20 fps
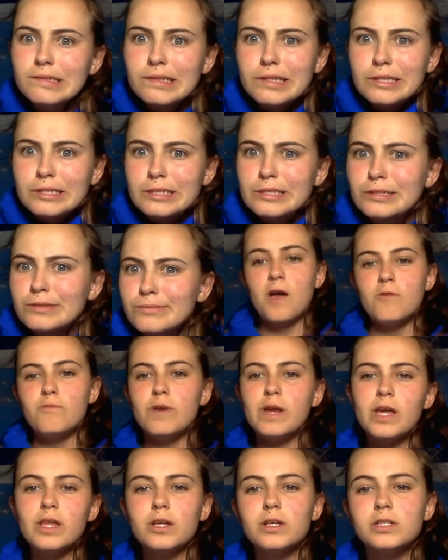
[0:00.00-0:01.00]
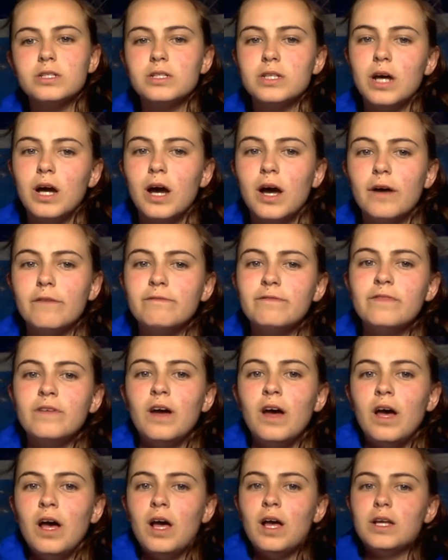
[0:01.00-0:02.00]
you know, regular stuff
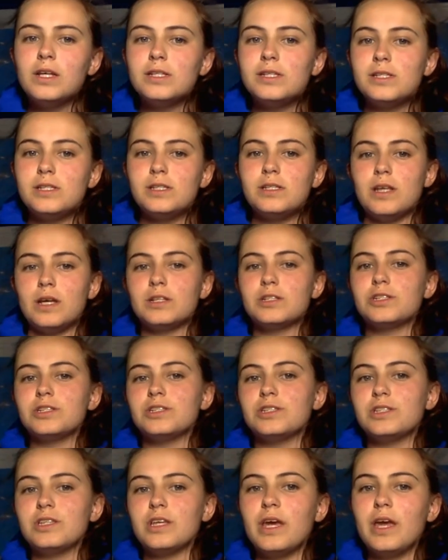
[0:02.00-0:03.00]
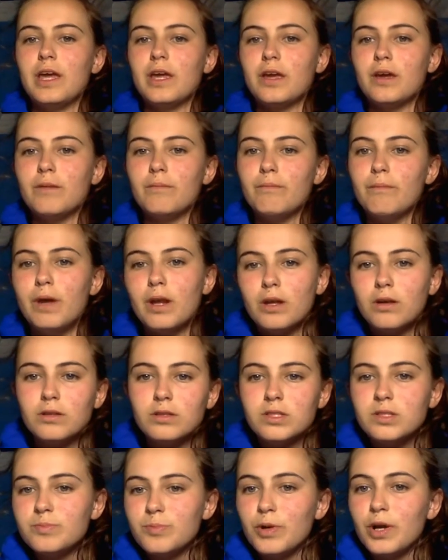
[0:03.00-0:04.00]
such as like
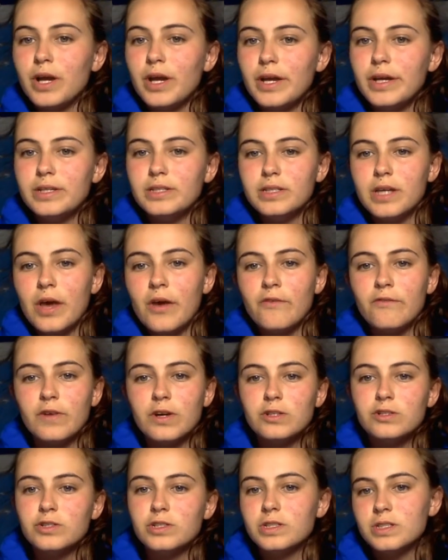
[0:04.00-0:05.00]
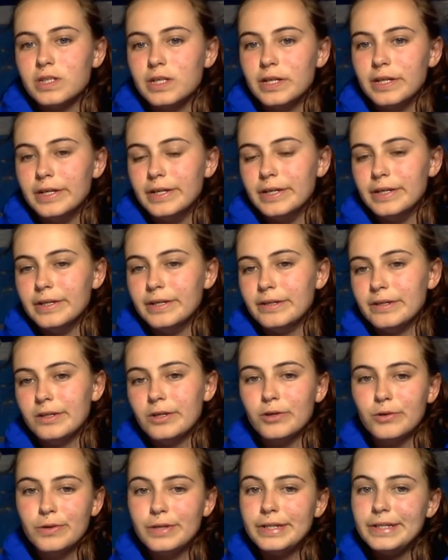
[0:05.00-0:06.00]
medical sprays like Vetericyn,
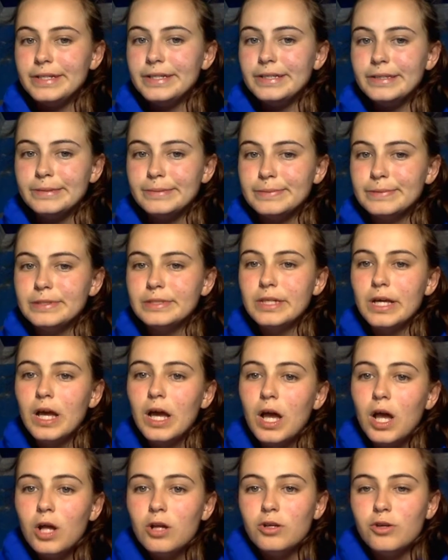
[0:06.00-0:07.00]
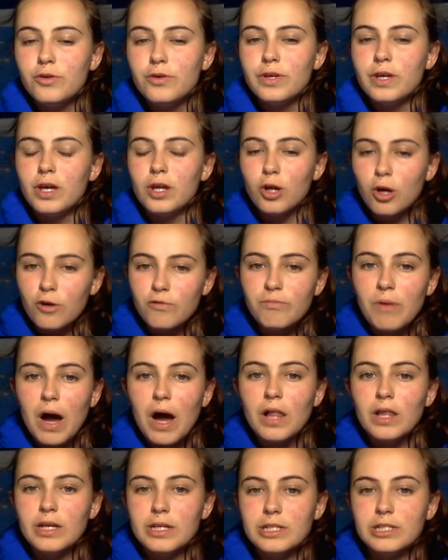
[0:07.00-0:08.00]
creams. You can get hoof
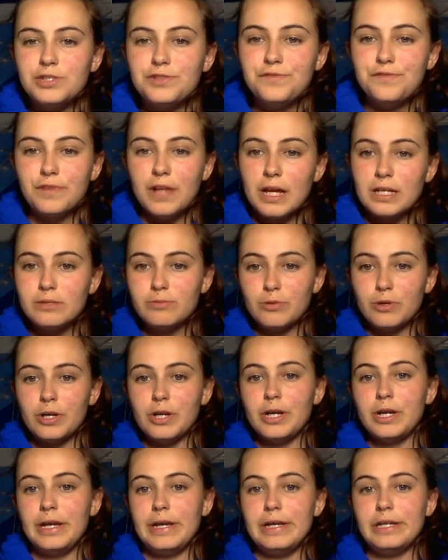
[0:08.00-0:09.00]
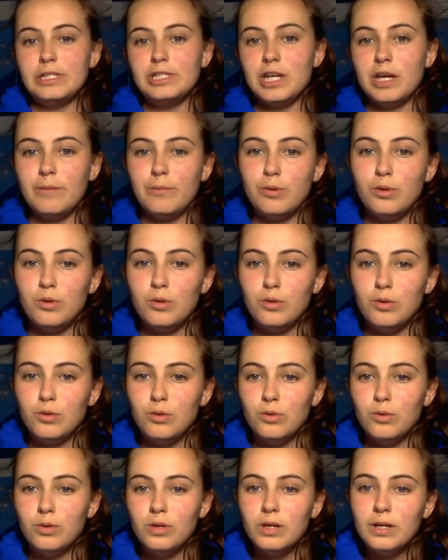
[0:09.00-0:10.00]
polish, fly spray,
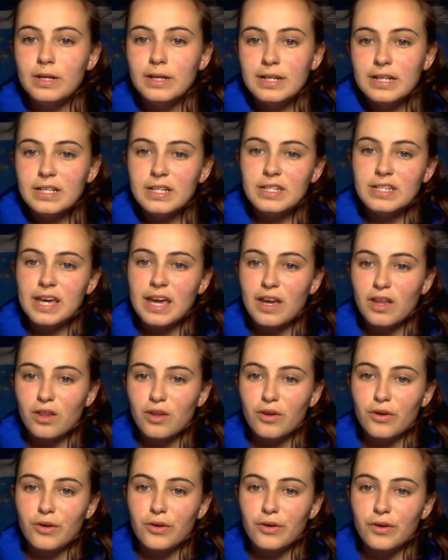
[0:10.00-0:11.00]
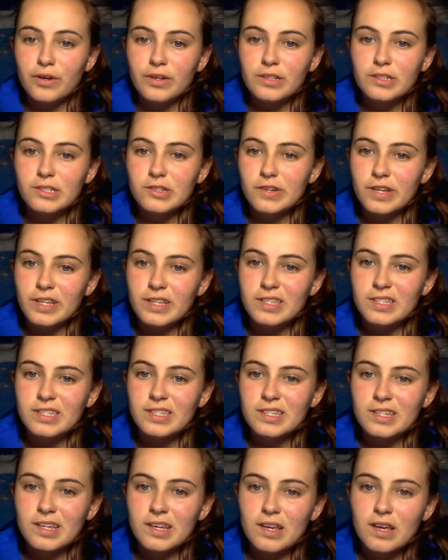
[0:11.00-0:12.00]
shampoo, detangler,
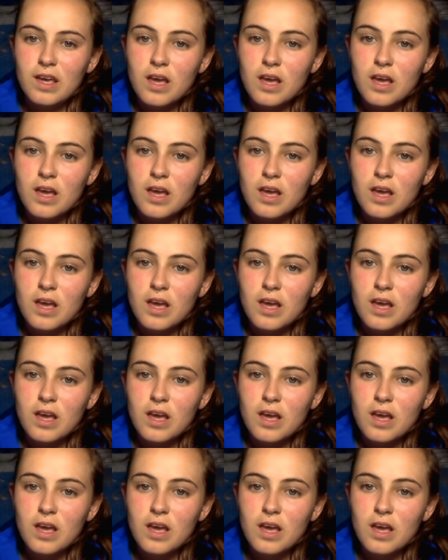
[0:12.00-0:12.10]
treats,